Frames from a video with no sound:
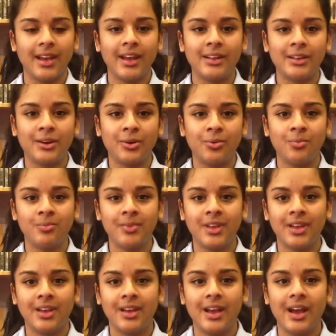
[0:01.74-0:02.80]
Hello,
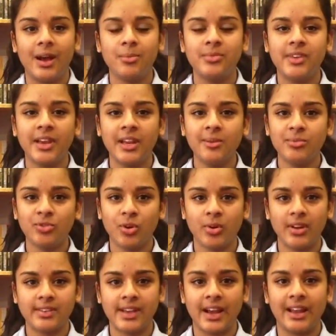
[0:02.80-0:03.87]
I'm Zainab
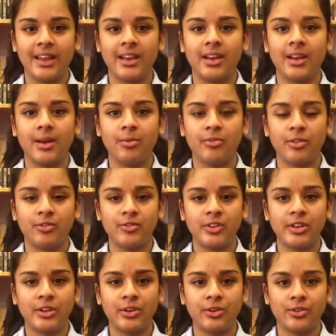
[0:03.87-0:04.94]
Shaukat Ali and I'm
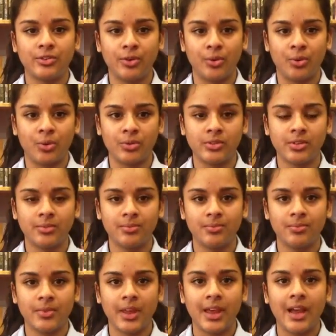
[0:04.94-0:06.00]
15 years old.
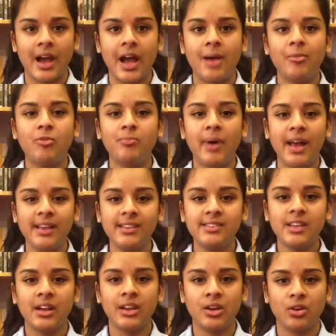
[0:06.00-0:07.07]
I'm of
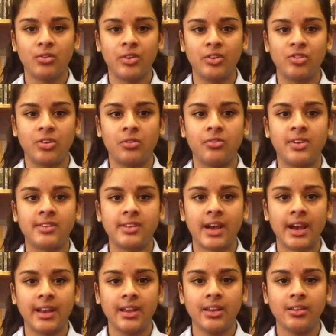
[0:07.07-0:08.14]
Pakistani origin,
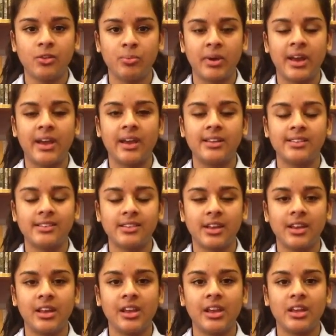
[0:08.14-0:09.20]
residing in Dubai and
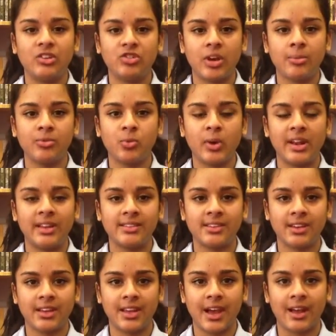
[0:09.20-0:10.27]
studying at GEMS
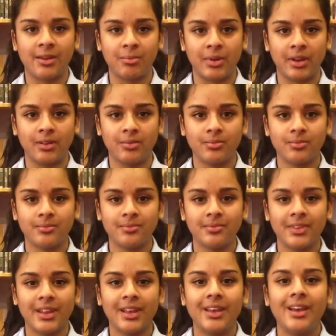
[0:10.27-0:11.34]
Wellington Academy.
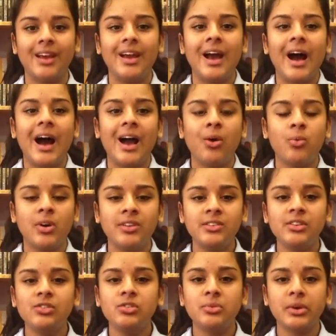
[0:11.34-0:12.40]
I
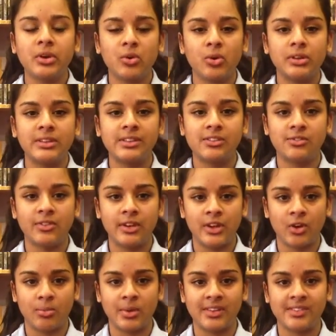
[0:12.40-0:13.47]
wanted to record this
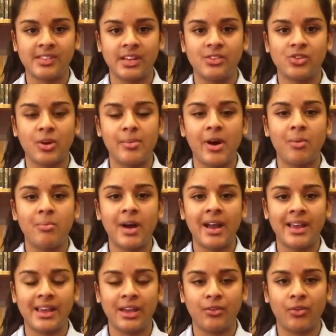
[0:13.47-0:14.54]
video message about my
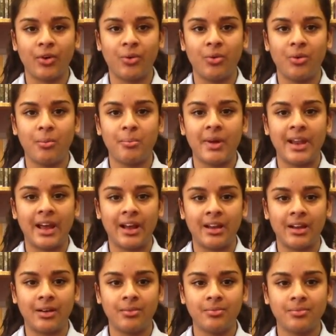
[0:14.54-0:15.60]
hero, Malala.